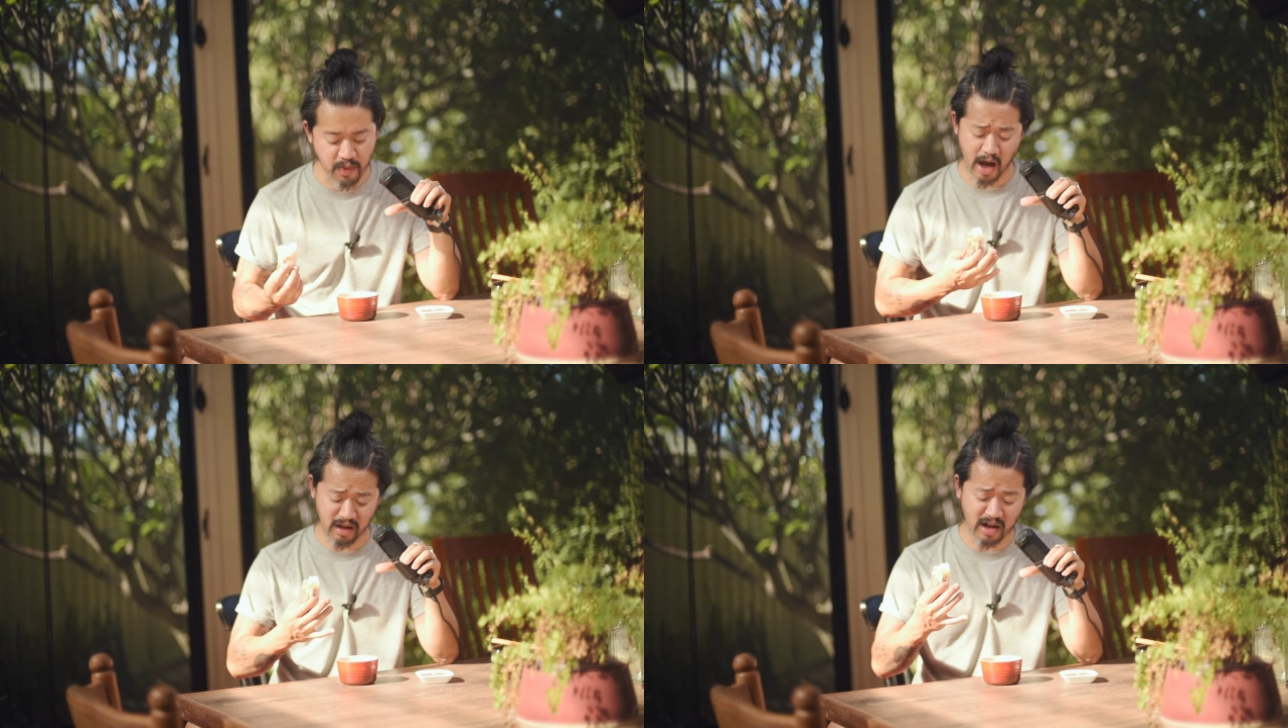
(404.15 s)

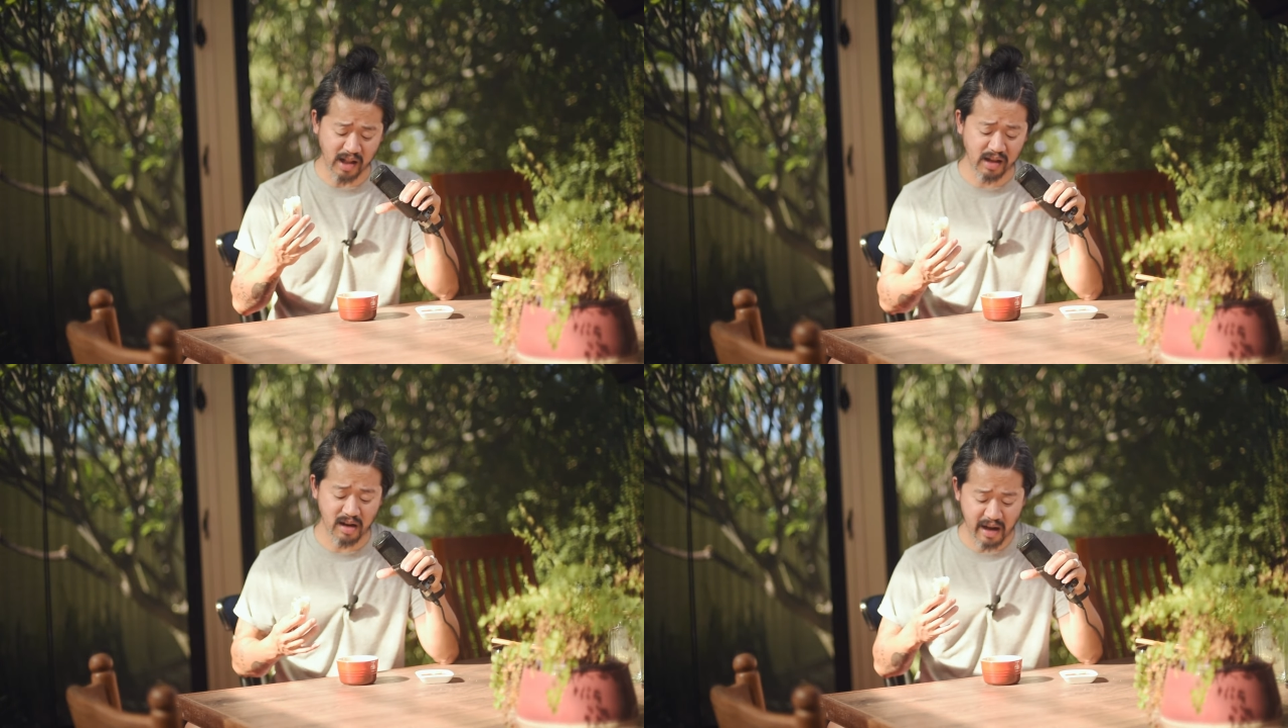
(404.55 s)
and the
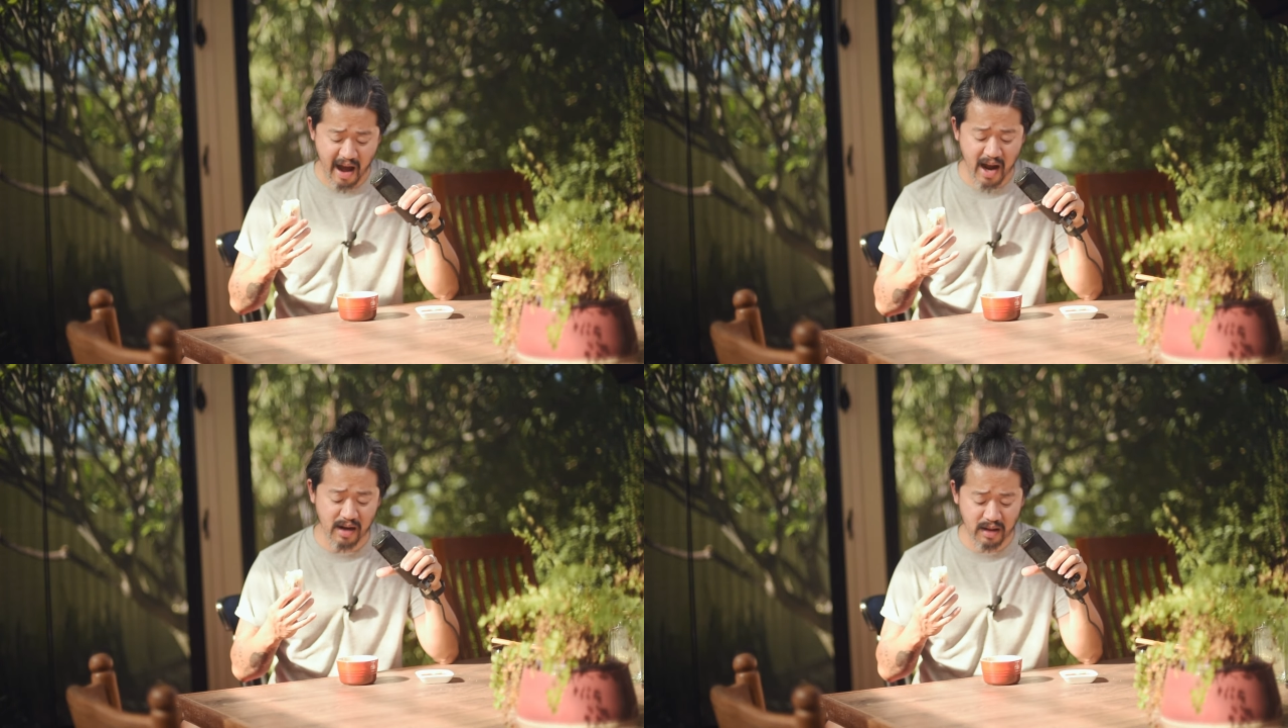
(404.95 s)
garlic that I
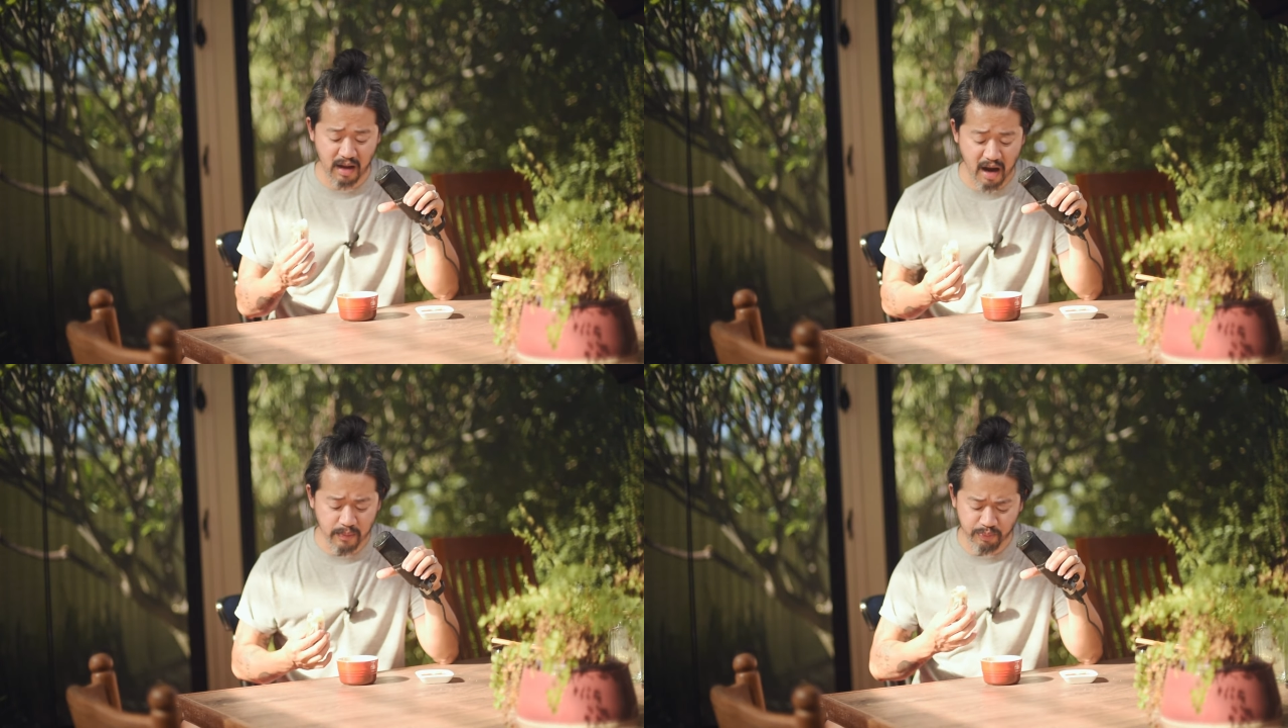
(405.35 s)
added in the
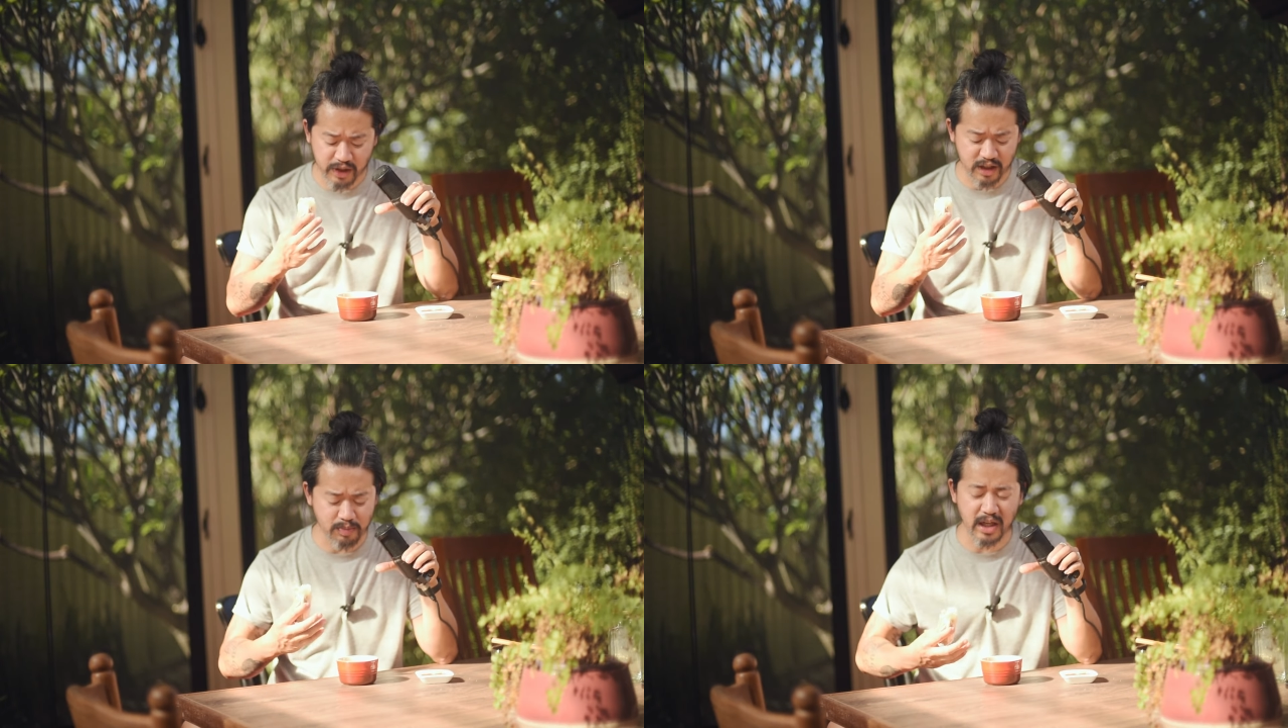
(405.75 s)
end
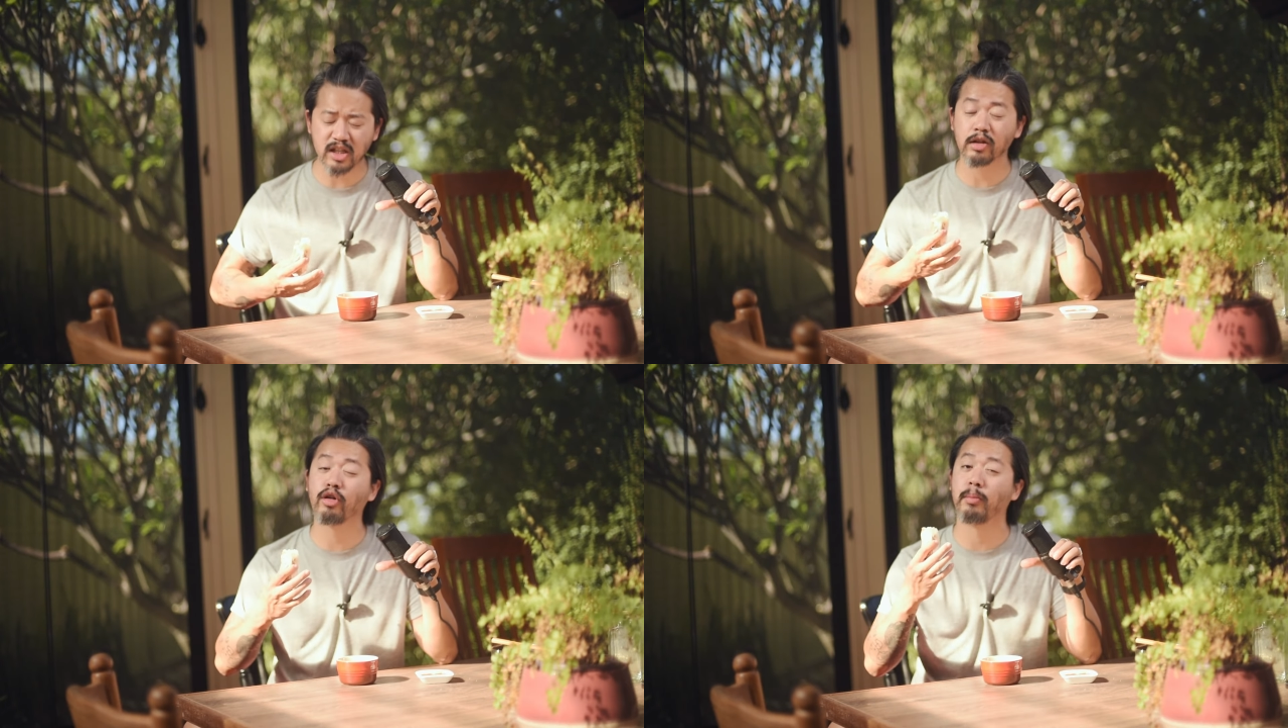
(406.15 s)
just makes it
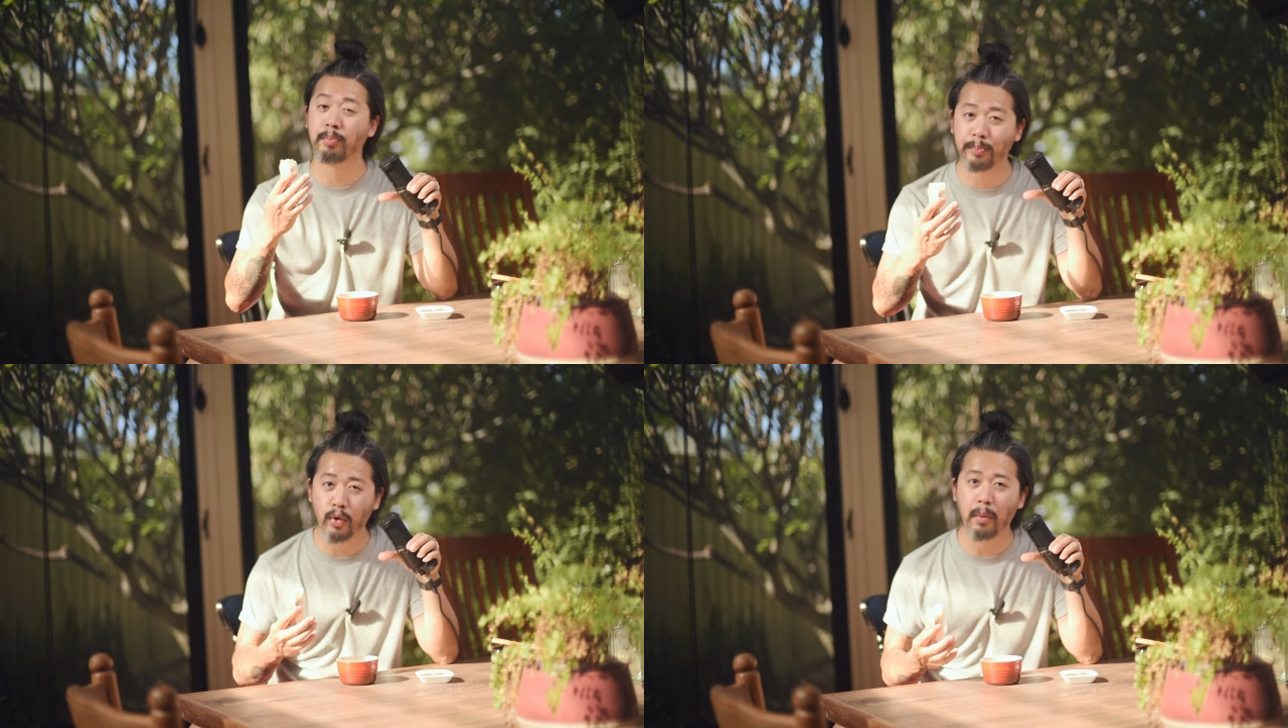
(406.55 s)
a lot
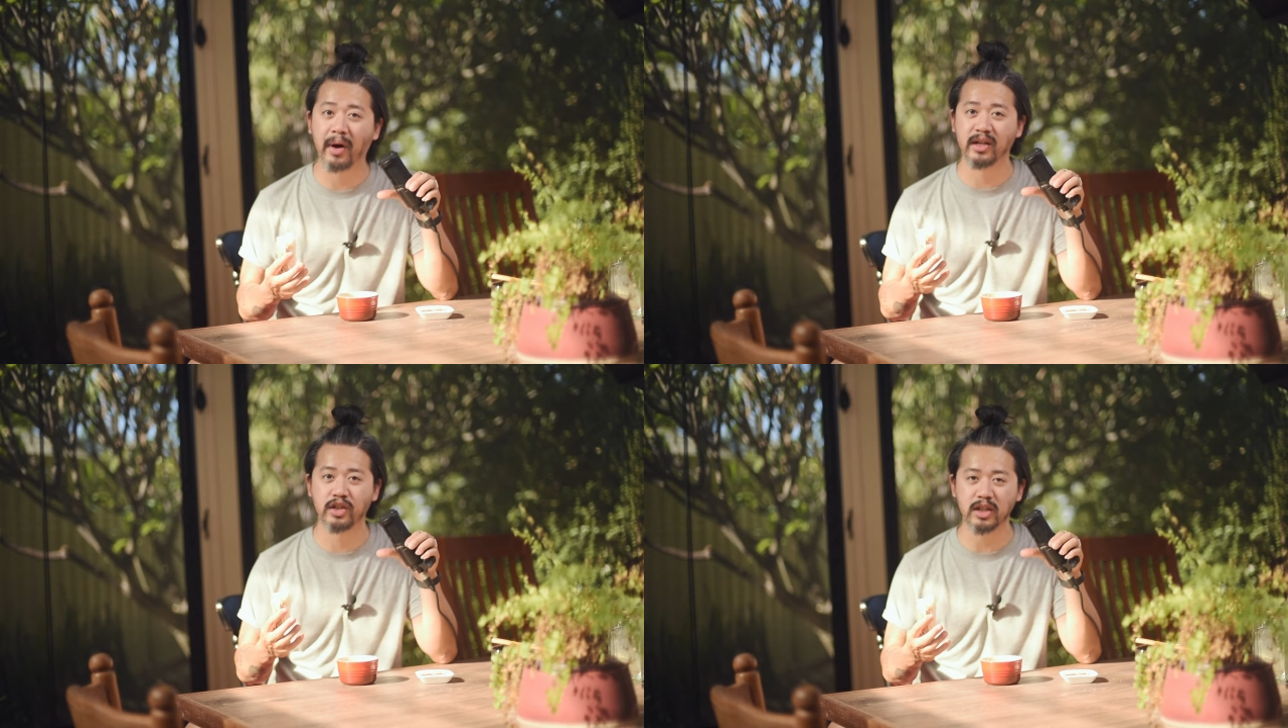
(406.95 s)
more
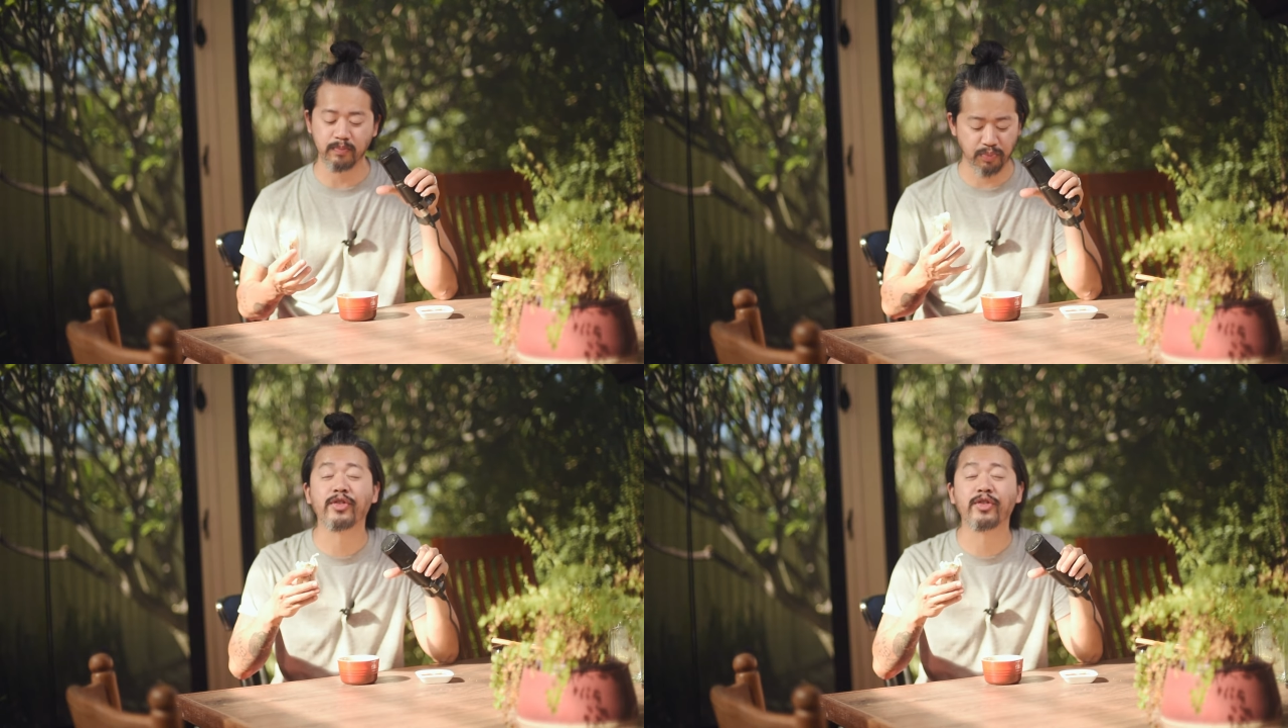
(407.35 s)
pungent,